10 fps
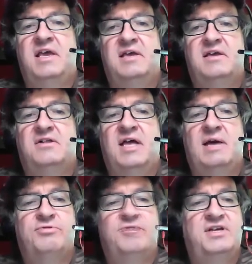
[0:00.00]
a
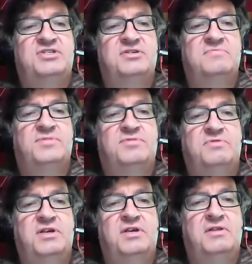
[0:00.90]
collaboration
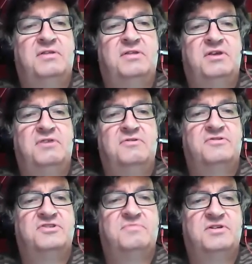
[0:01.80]
between the
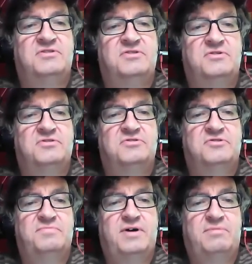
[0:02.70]
University of Minnesota
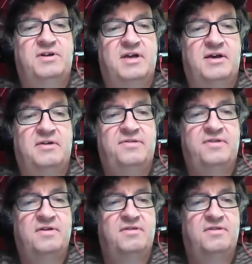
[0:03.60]
School of Public Health,